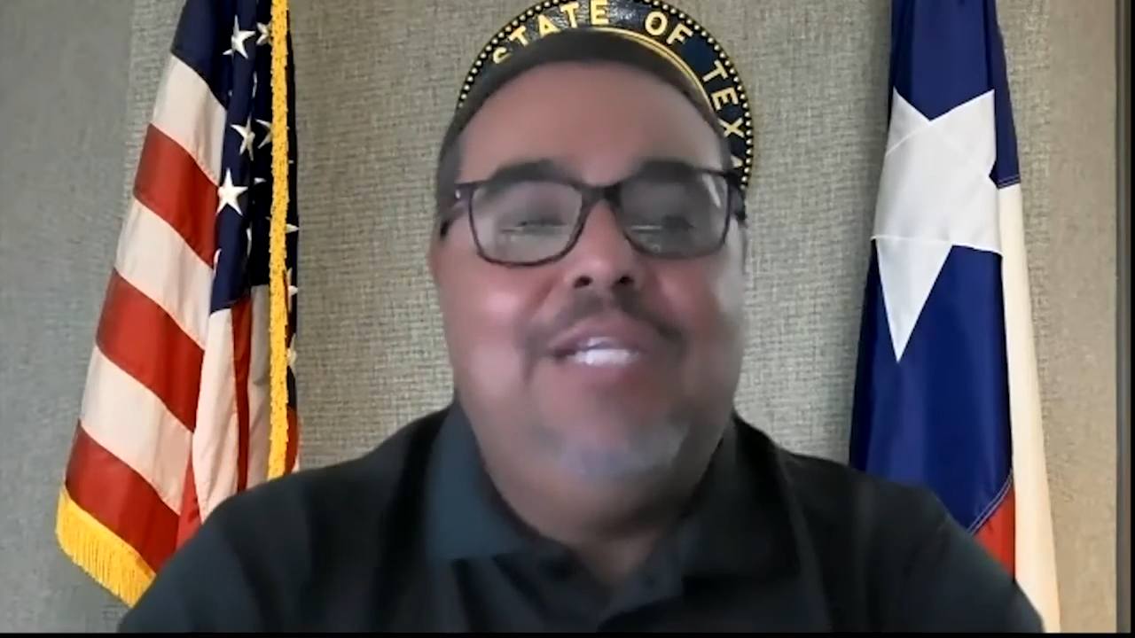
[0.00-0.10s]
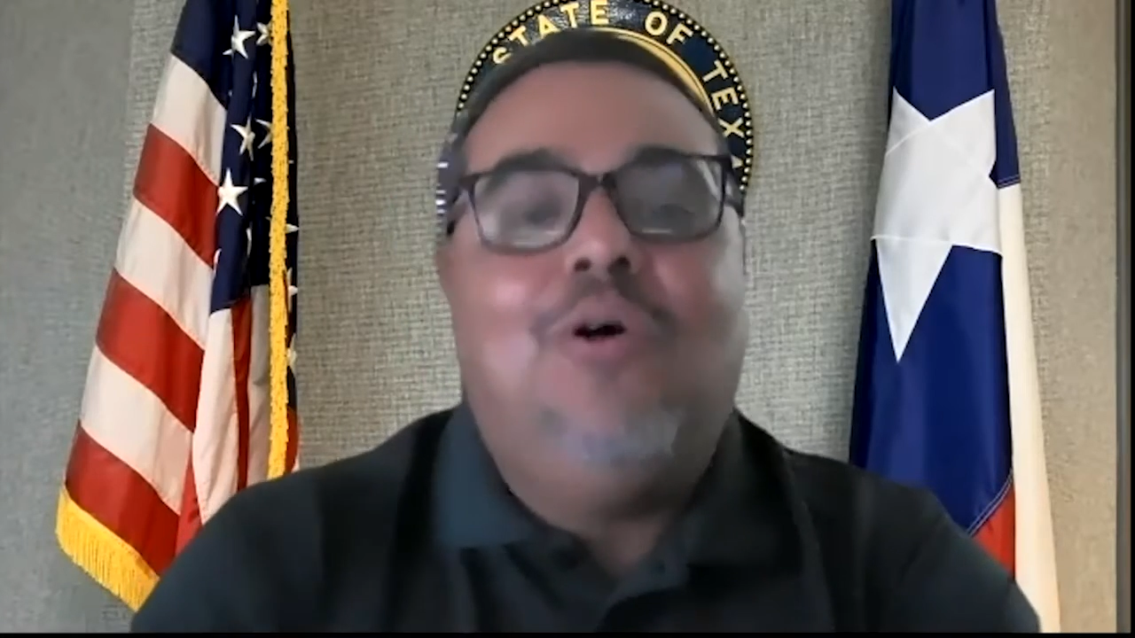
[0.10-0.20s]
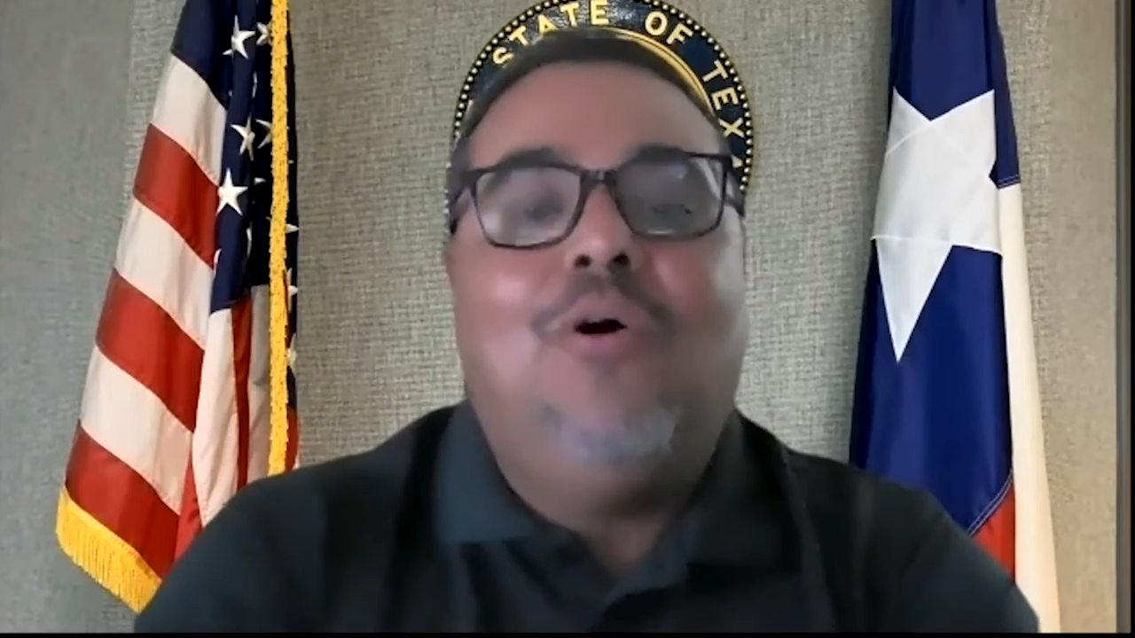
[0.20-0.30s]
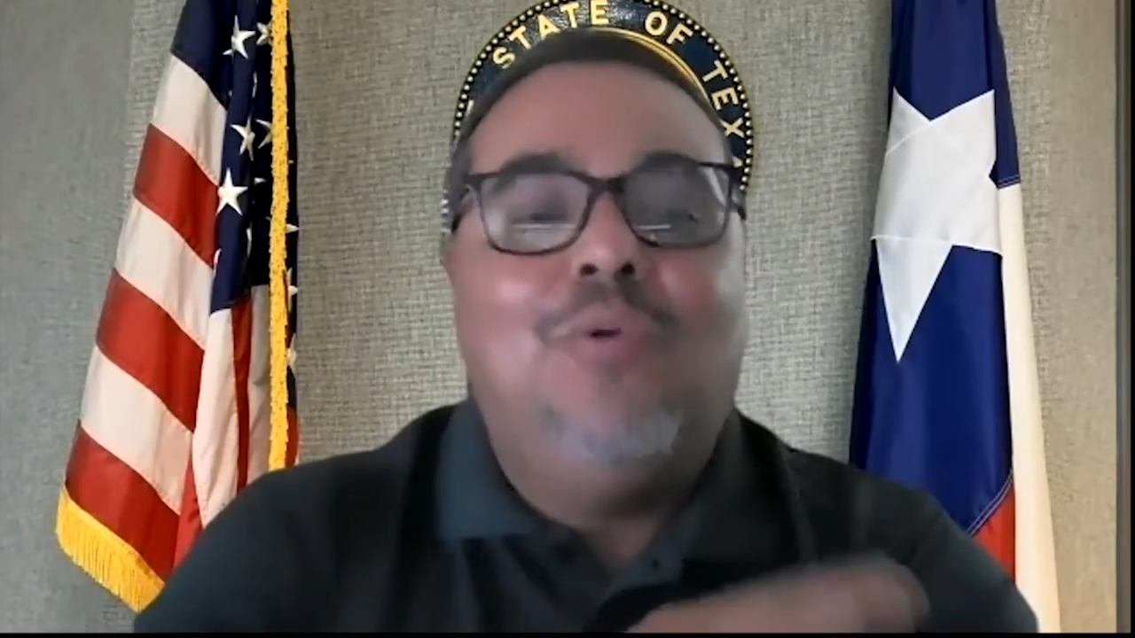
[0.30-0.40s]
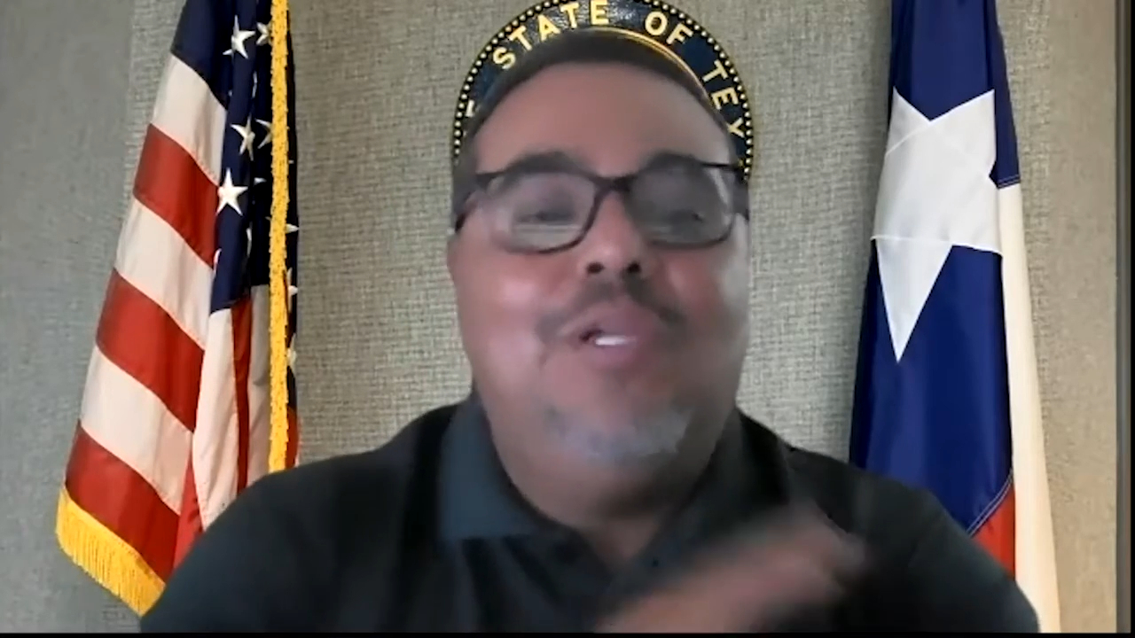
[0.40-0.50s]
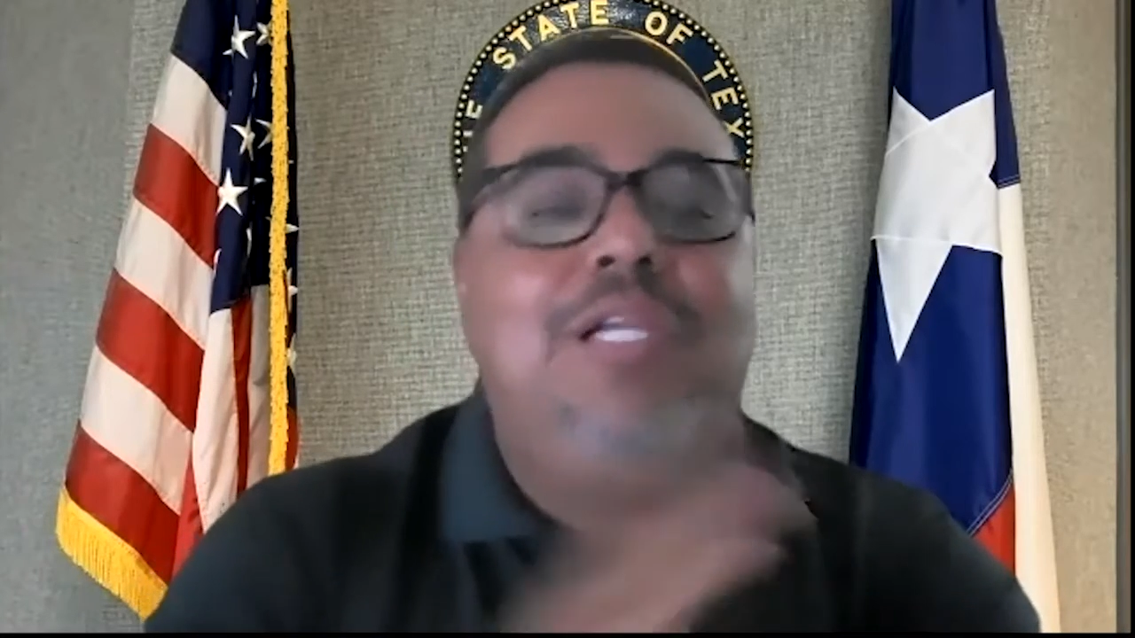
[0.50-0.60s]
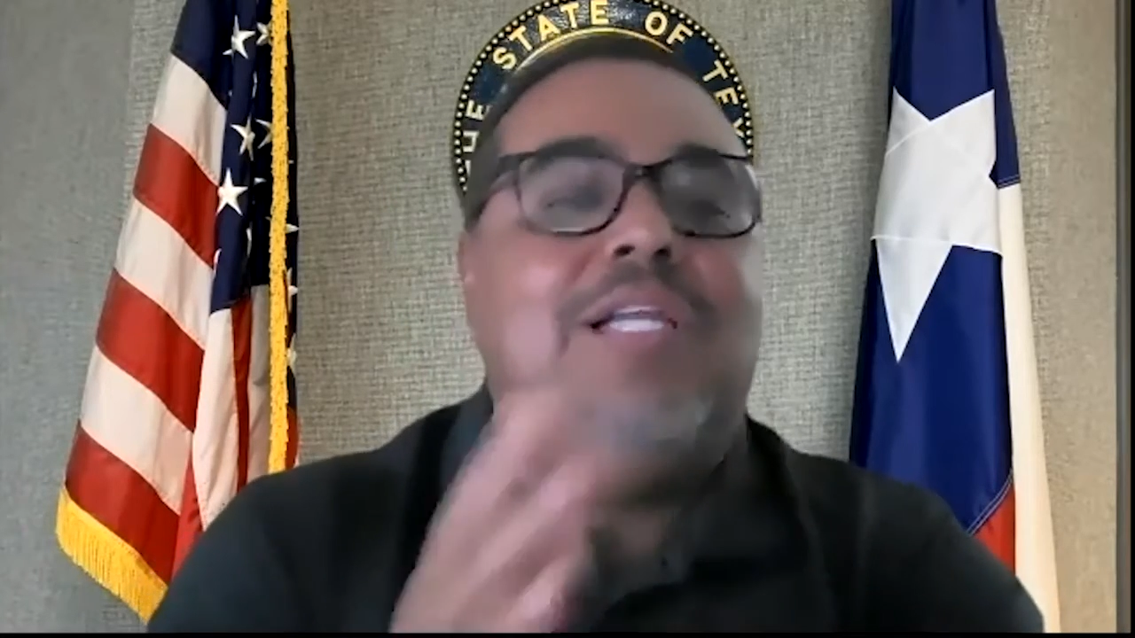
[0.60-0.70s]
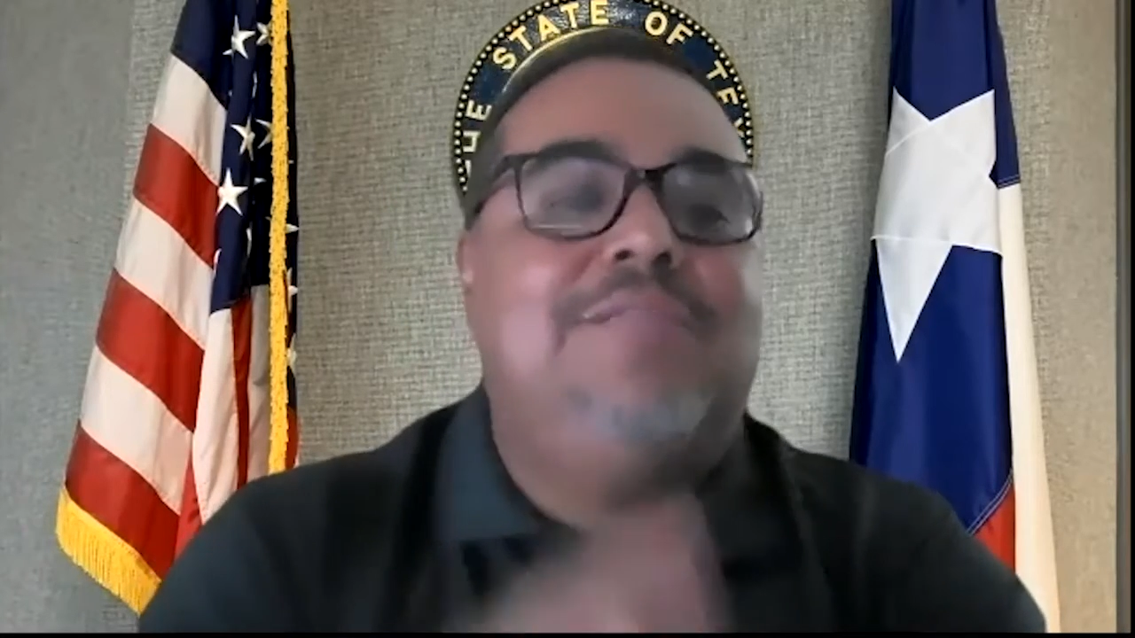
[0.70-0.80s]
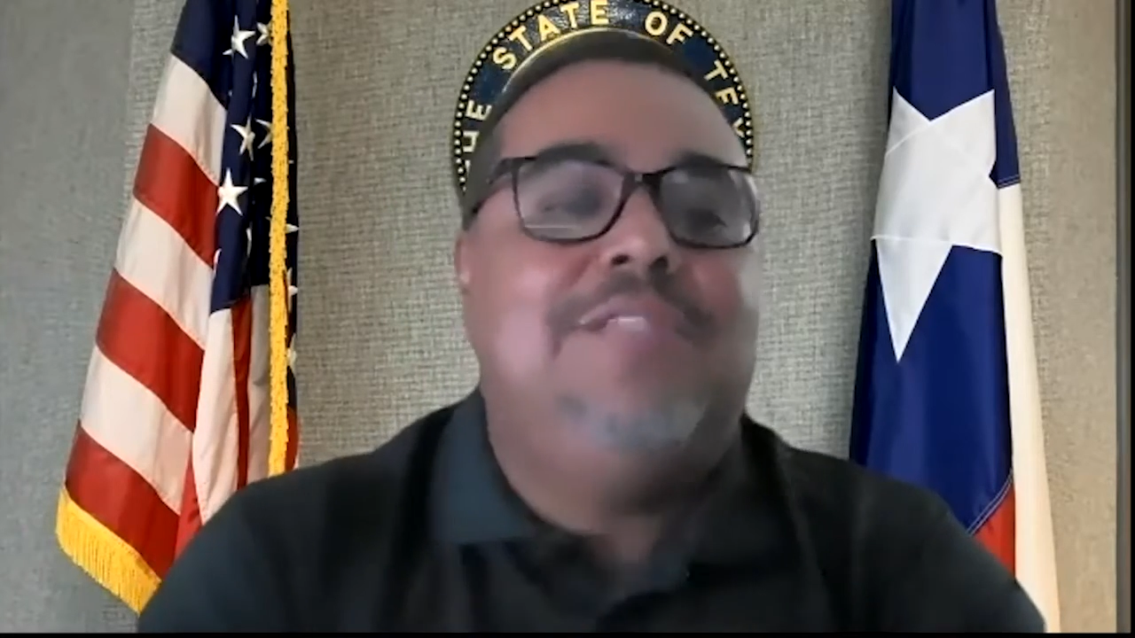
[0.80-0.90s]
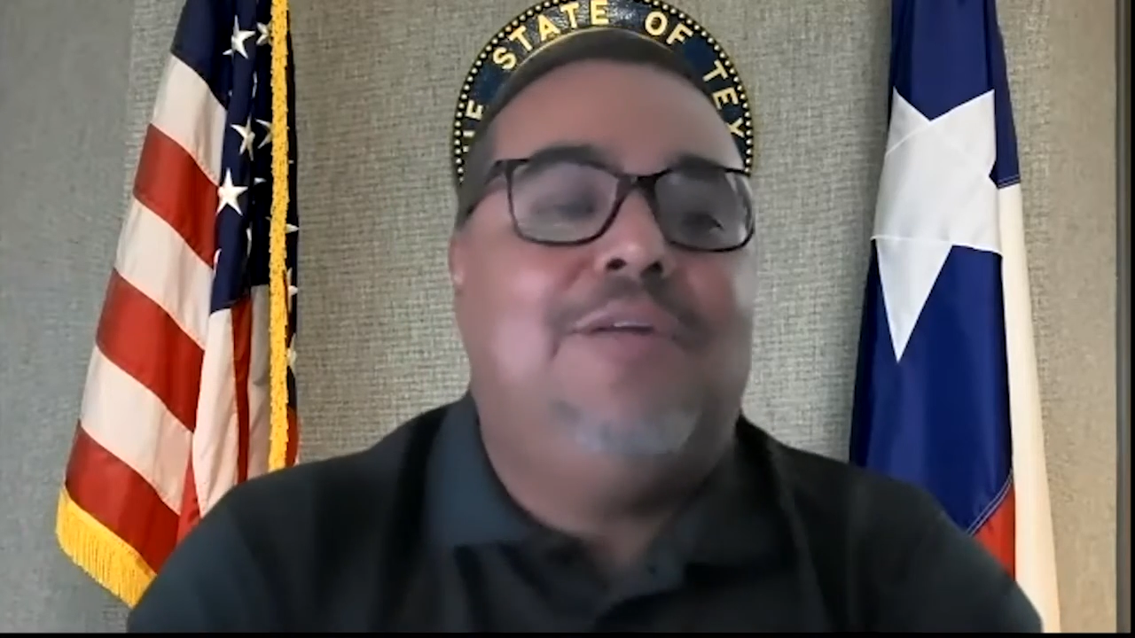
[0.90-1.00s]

He only loves